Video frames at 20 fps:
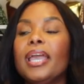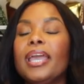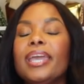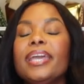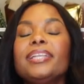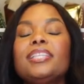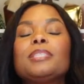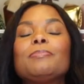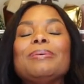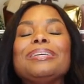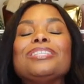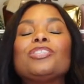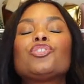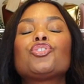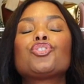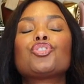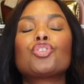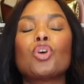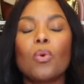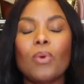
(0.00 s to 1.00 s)
It's been
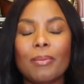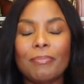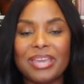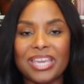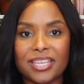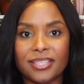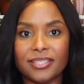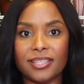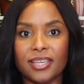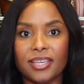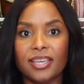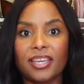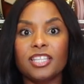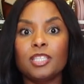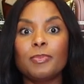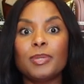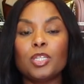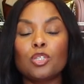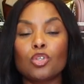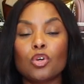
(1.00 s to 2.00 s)
so amazing.
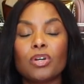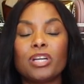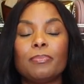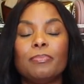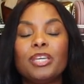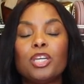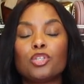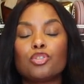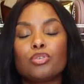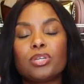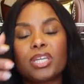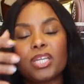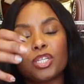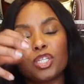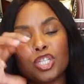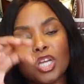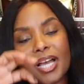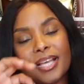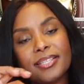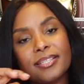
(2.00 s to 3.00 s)
It's been so good because you can
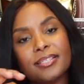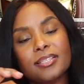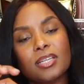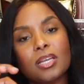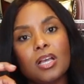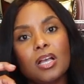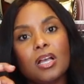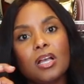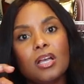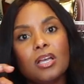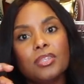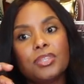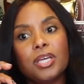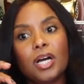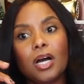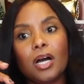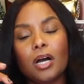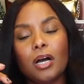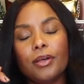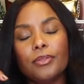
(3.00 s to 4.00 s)
adjust
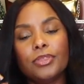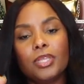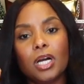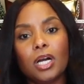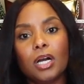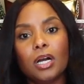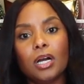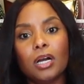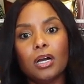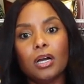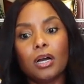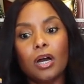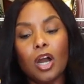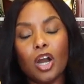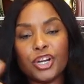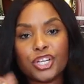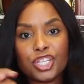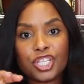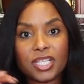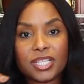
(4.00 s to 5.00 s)
the
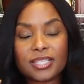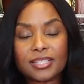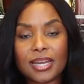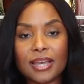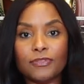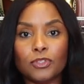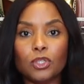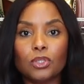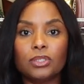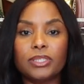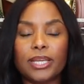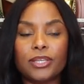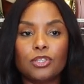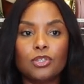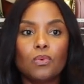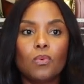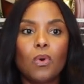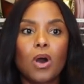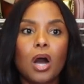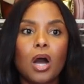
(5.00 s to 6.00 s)
harshness level that
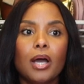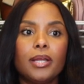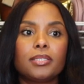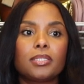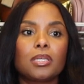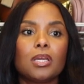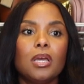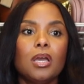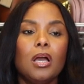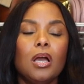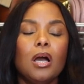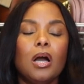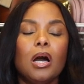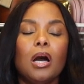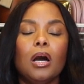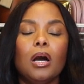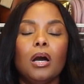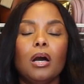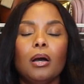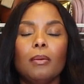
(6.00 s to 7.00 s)
you want.
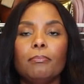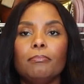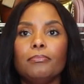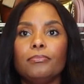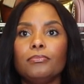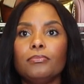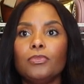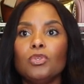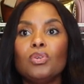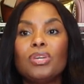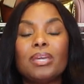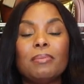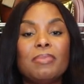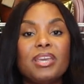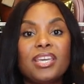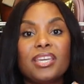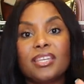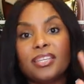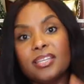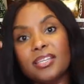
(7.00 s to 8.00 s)
You can
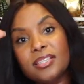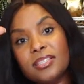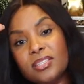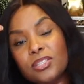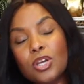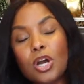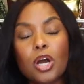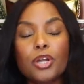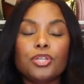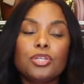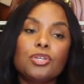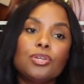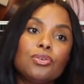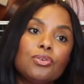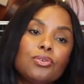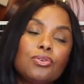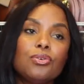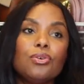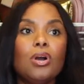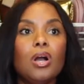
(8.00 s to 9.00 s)
make it easy on
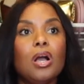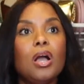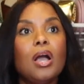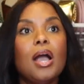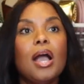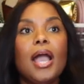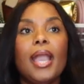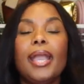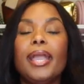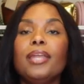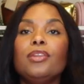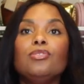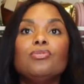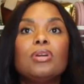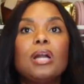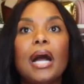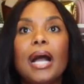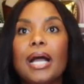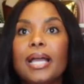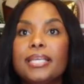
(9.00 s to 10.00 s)
you. And
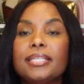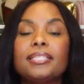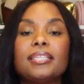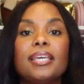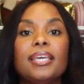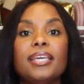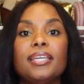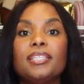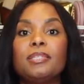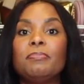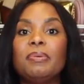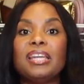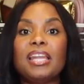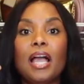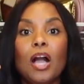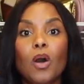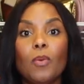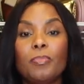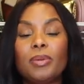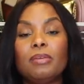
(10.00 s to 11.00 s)
you guys, it's been
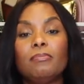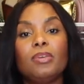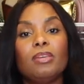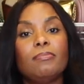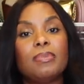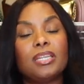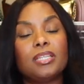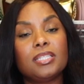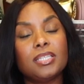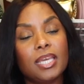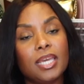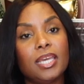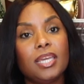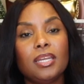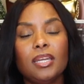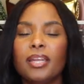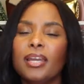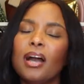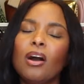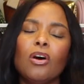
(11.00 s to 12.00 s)
helping me
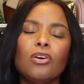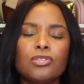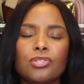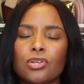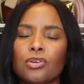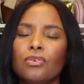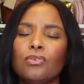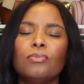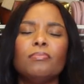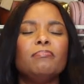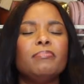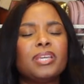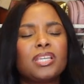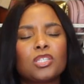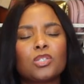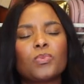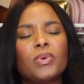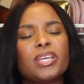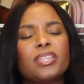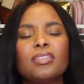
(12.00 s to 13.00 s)
maintain, and also
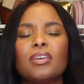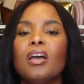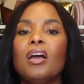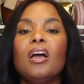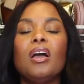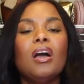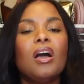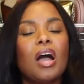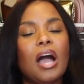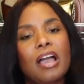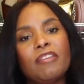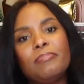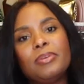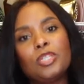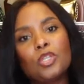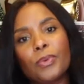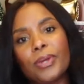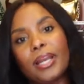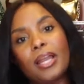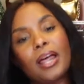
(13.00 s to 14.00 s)
mixed with, I've
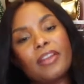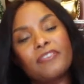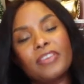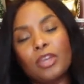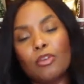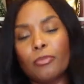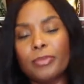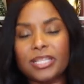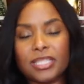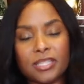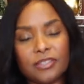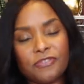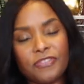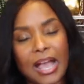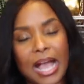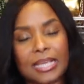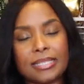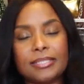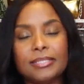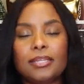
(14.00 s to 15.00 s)
been doing a lot of intermittent
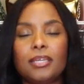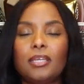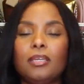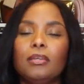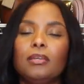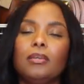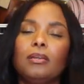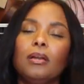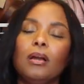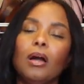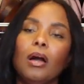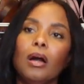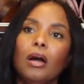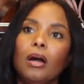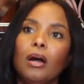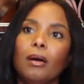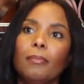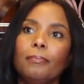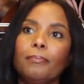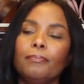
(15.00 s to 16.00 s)
fasting.
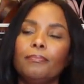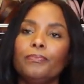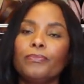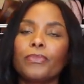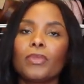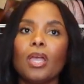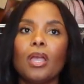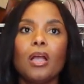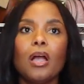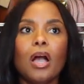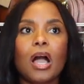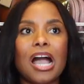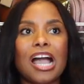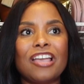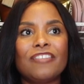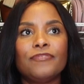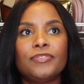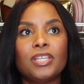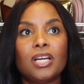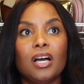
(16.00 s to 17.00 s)

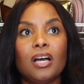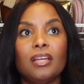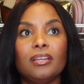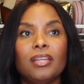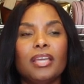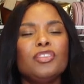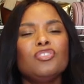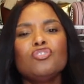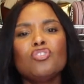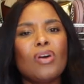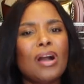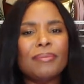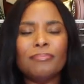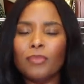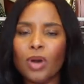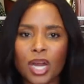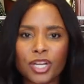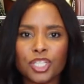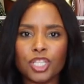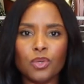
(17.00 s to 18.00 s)
I've done, and you know,
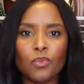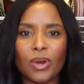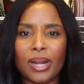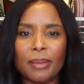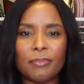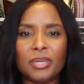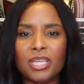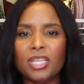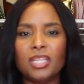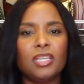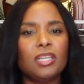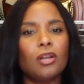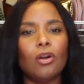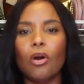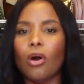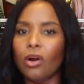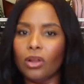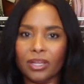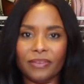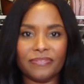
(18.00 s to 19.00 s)
I'm watching what I'm eating,
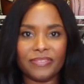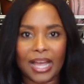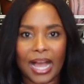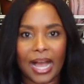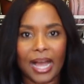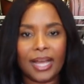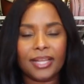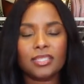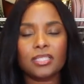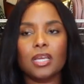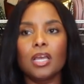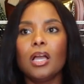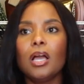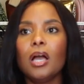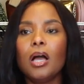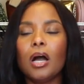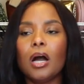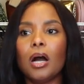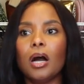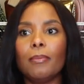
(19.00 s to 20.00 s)
all of that.
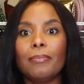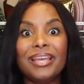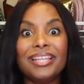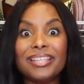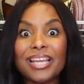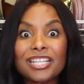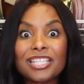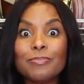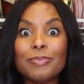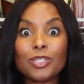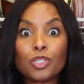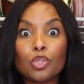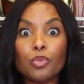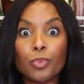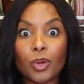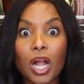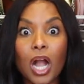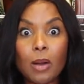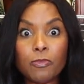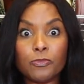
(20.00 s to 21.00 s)
And that's been
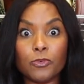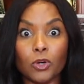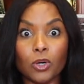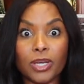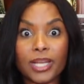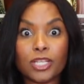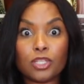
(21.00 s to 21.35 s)
super helpful.